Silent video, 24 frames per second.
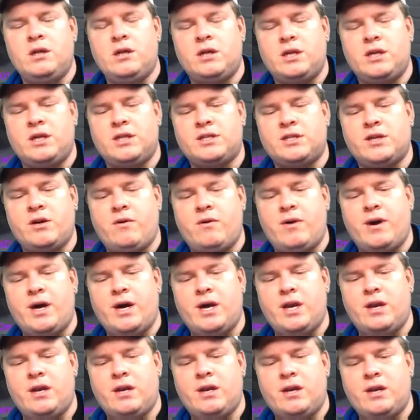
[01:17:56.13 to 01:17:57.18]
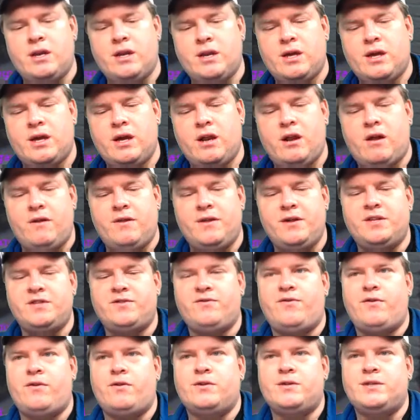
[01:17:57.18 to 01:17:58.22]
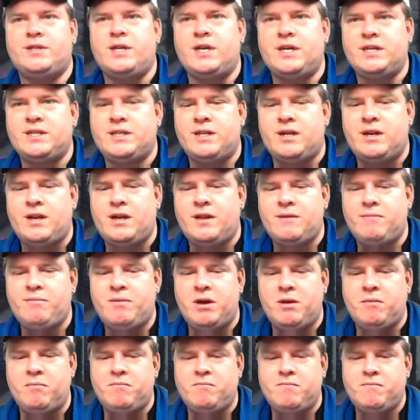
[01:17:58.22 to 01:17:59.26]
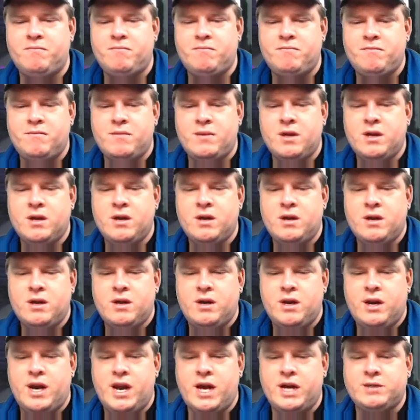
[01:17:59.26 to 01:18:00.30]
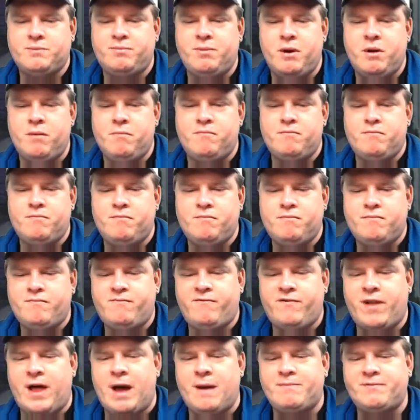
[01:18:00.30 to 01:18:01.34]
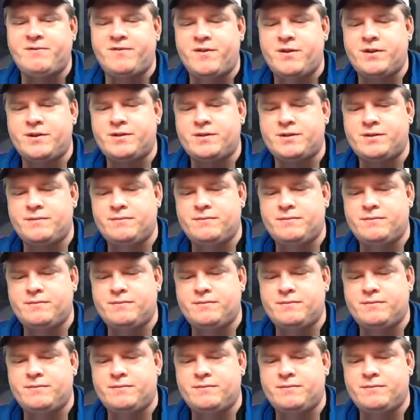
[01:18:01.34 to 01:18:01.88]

let's go ahead and get all these folds next down on the peep. Next peep. Flaps first.